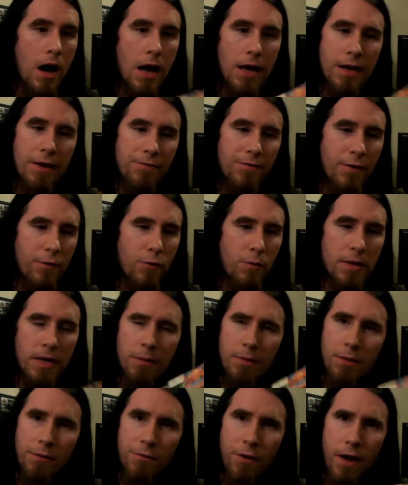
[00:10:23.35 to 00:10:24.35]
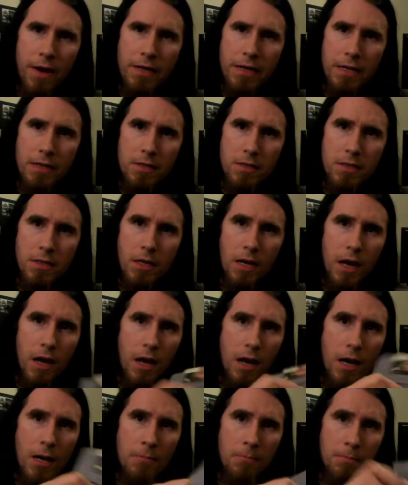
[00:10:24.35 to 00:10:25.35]
and I've never been able to find it.
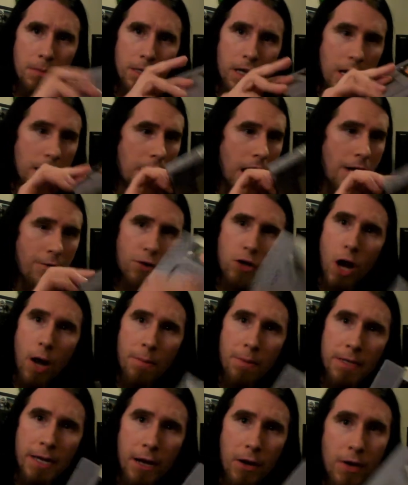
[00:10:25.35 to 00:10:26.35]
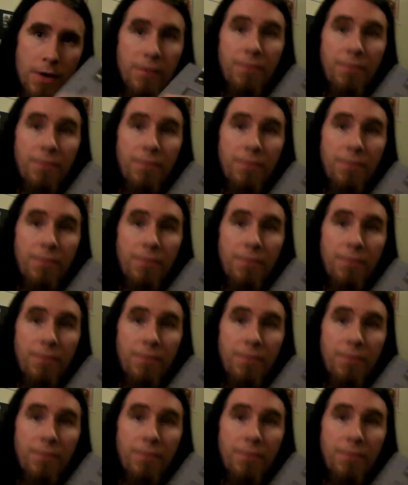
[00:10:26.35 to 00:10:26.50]
But I have a copy now.